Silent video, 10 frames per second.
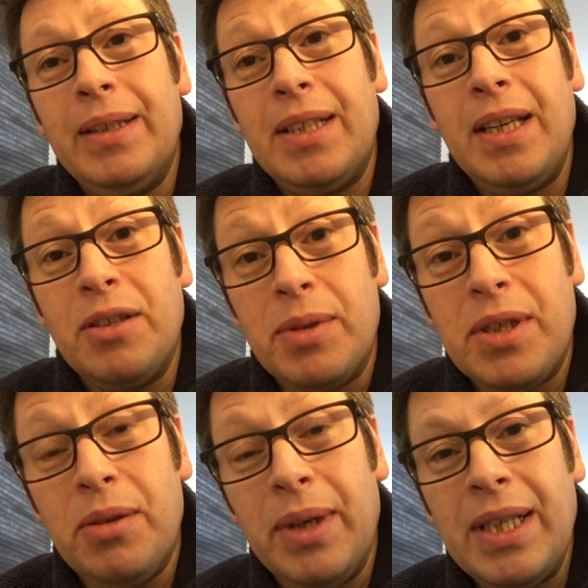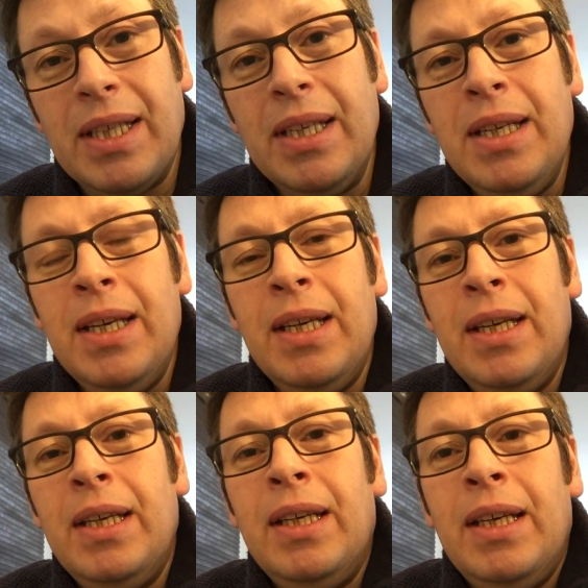seeing as we're 2 weeks in,
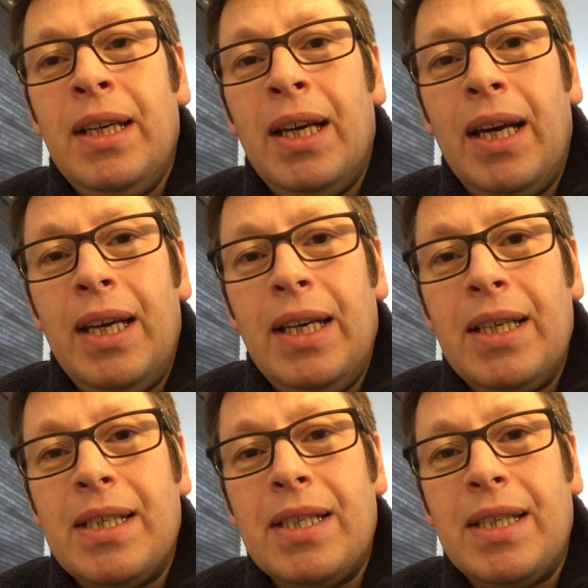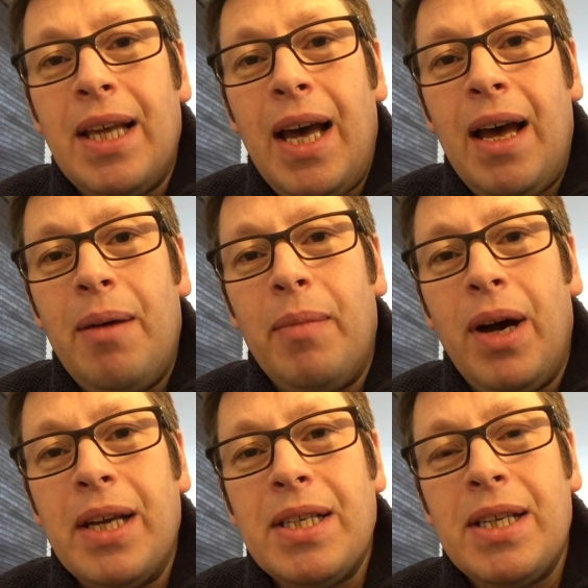is that
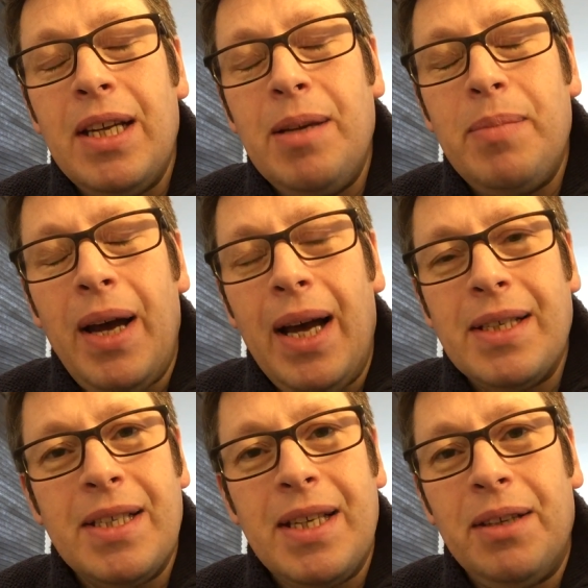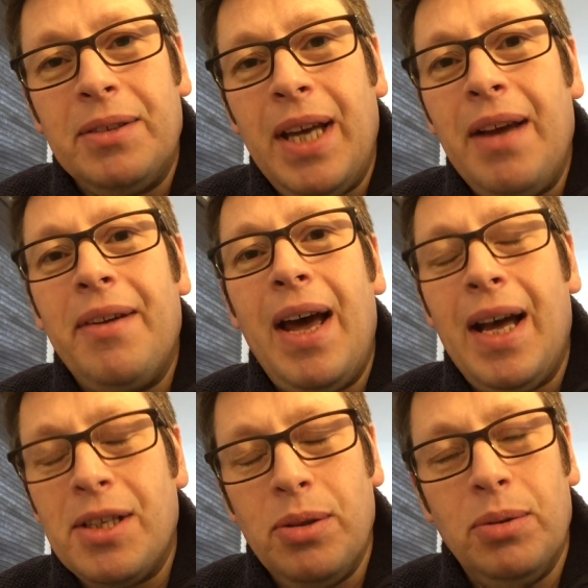my sleep hasn't settled down
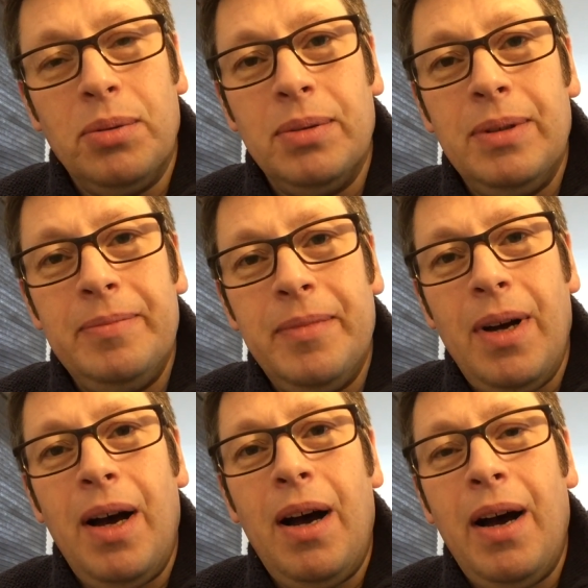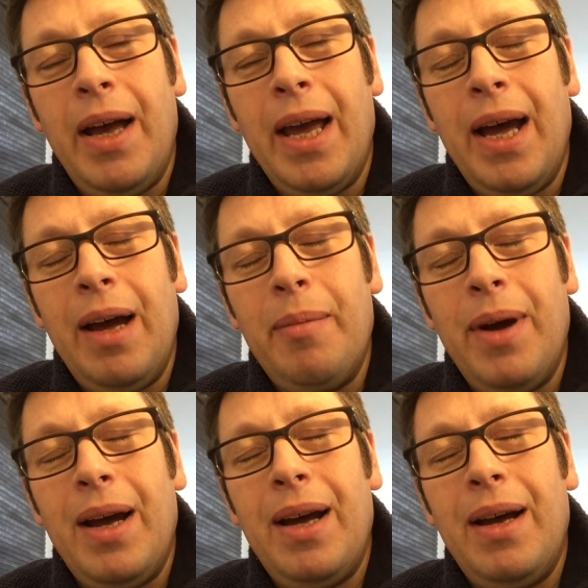at all. I
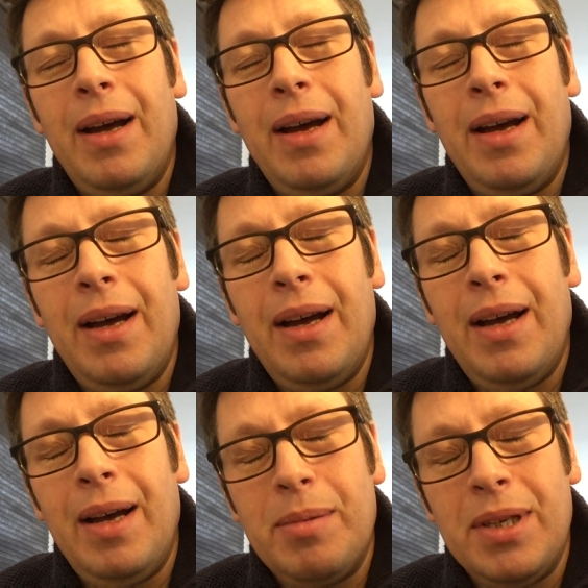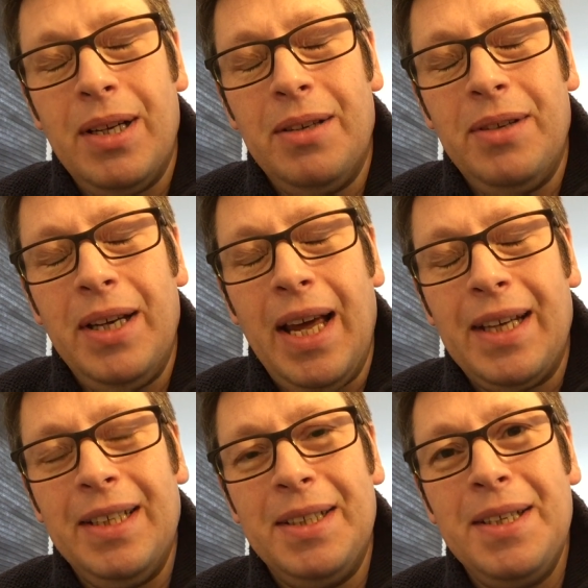am absolutely
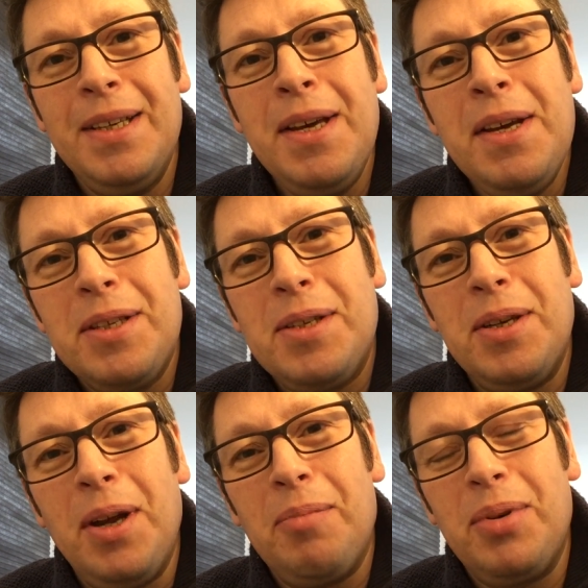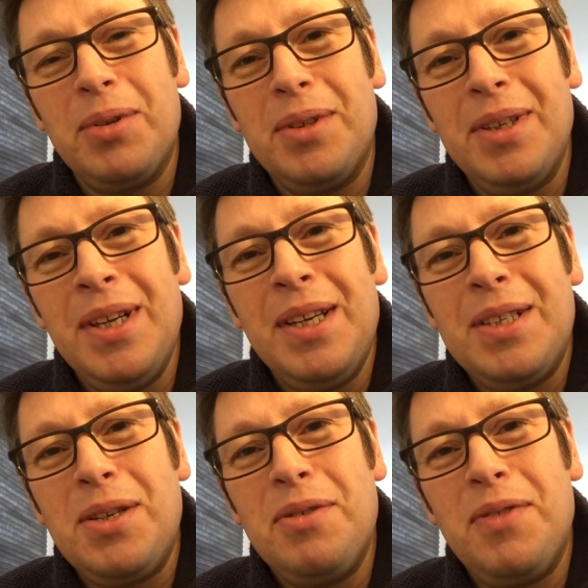knackered, to not put
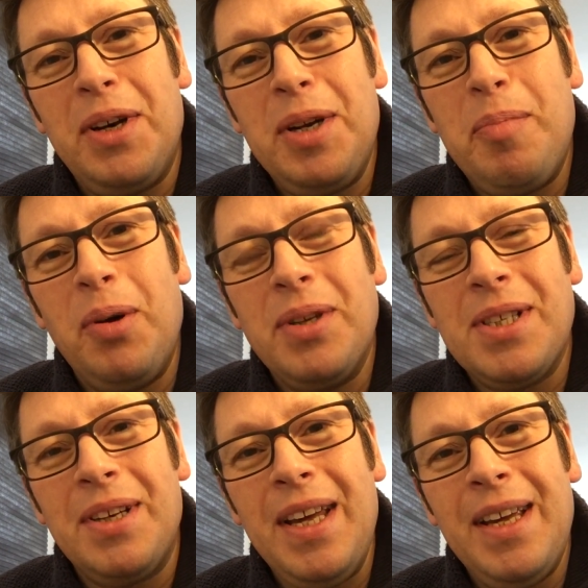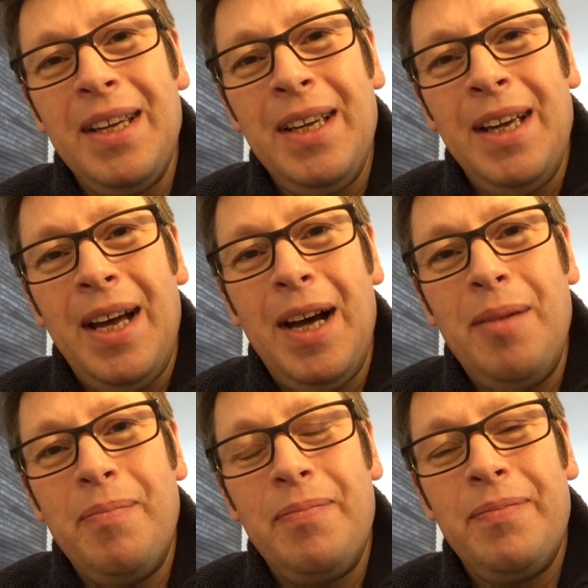too fine a point on it.
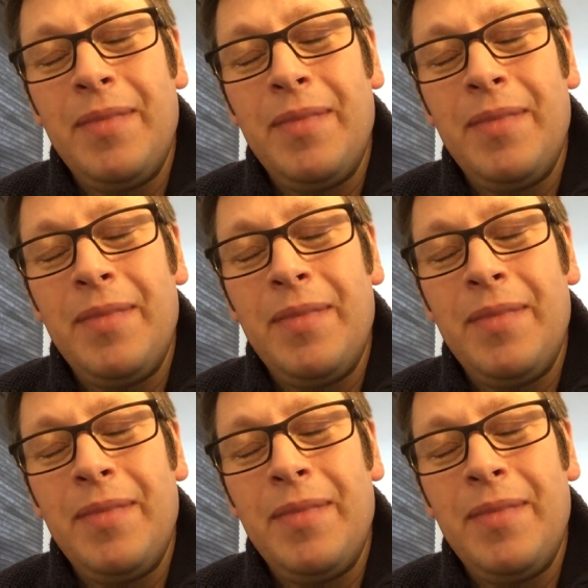I'm